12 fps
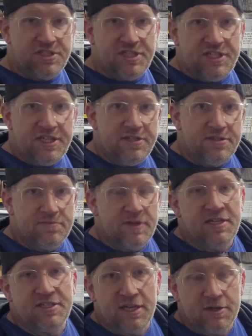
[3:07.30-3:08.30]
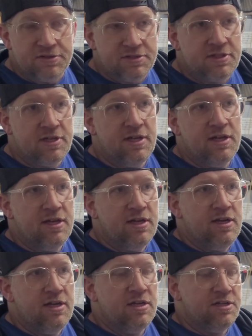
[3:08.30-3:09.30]
GTs and Stealths,
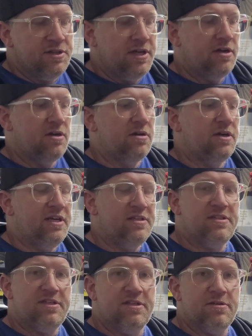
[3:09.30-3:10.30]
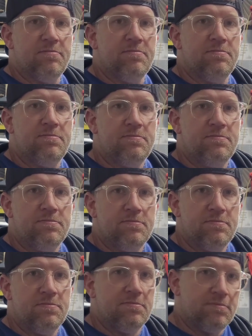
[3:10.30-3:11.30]
their ECM
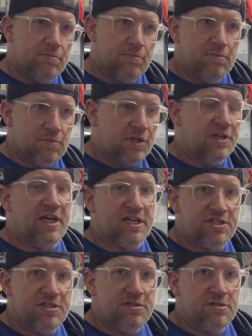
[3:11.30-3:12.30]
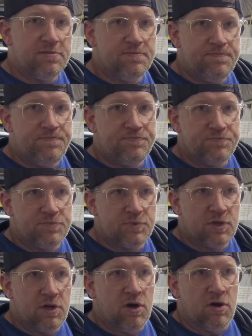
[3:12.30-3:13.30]
connections
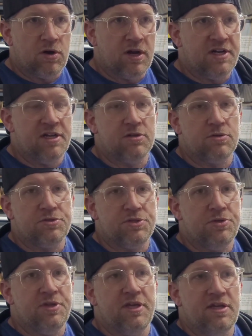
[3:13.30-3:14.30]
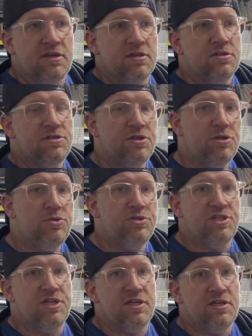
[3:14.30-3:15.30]
are identical to the
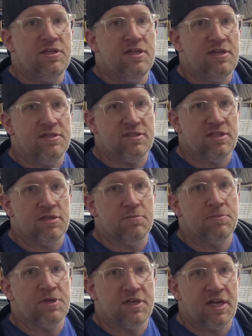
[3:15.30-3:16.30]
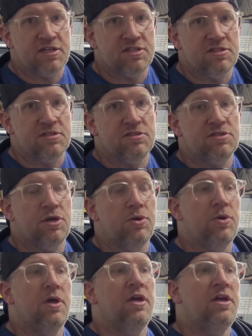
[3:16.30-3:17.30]
2G ECM connections.
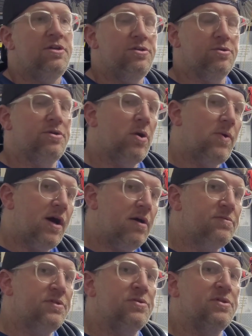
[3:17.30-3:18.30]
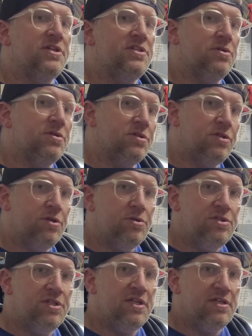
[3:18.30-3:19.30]
So you'll go out and you'll get you a
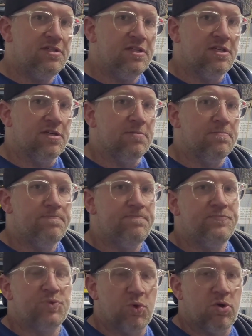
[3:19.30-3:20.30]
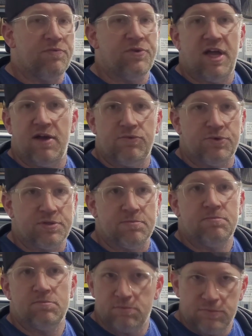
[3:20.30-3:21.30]
2G ECM, or if you have one,
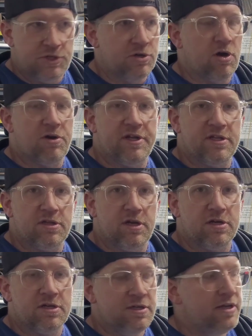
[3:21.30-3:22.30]
you're already in luck.